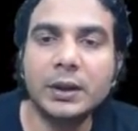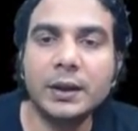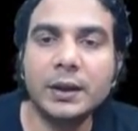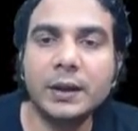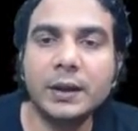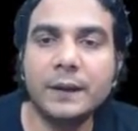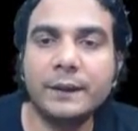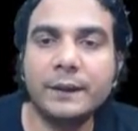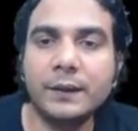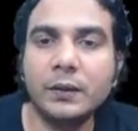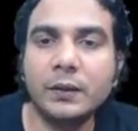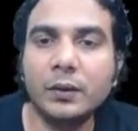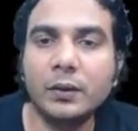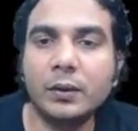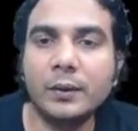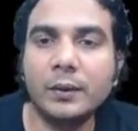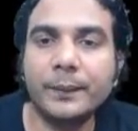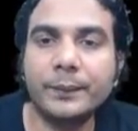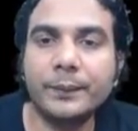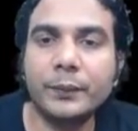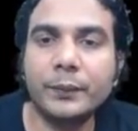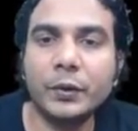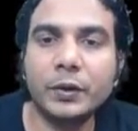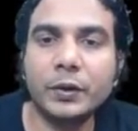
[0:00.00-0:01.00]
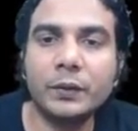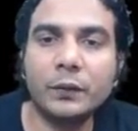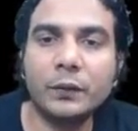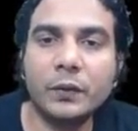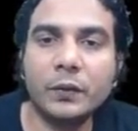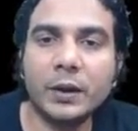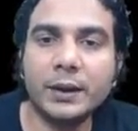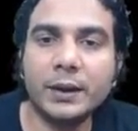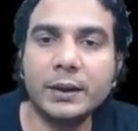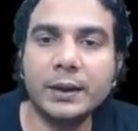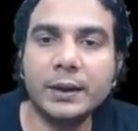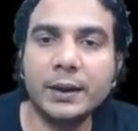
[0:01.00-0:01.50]
if you put
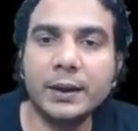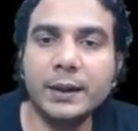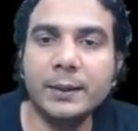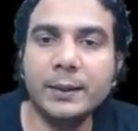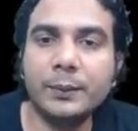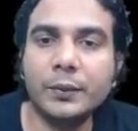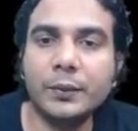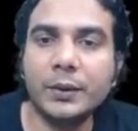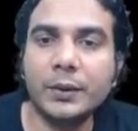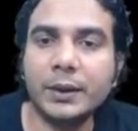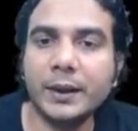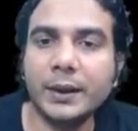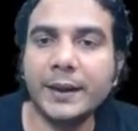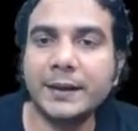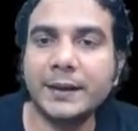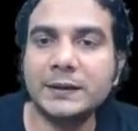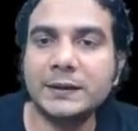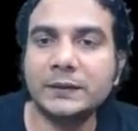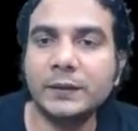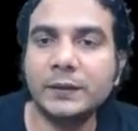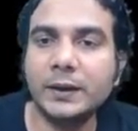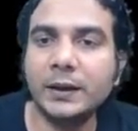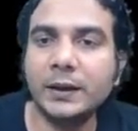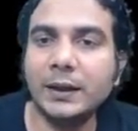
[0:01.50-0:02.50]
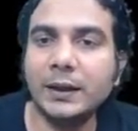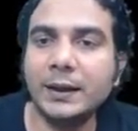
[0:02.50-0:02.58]
one input x1, you'll